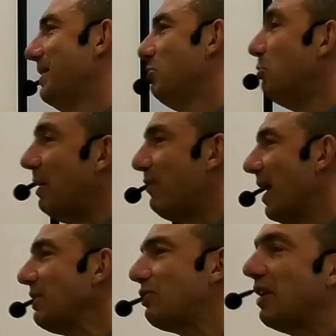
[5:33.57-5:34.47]
would be
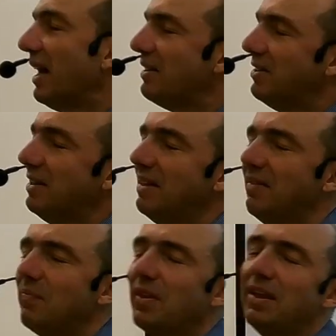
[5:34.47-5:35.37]
fast-tracked
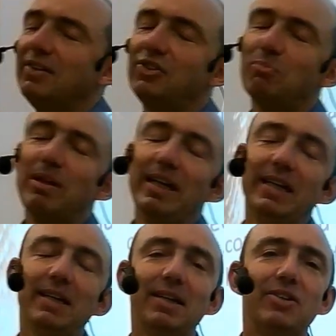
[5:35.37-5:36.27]
to
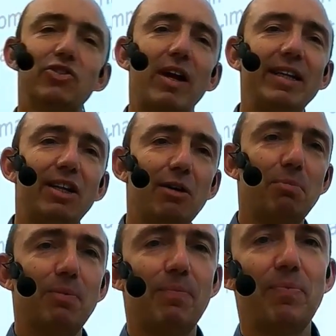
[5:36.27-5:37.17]
be trained up
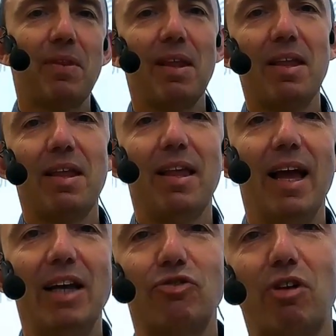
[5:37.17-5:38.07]

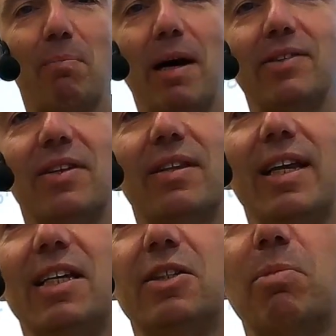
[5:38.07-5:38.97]
as rabbis and
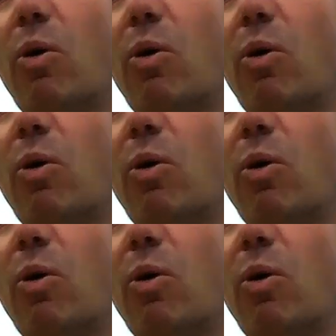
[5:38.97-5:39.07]
things, but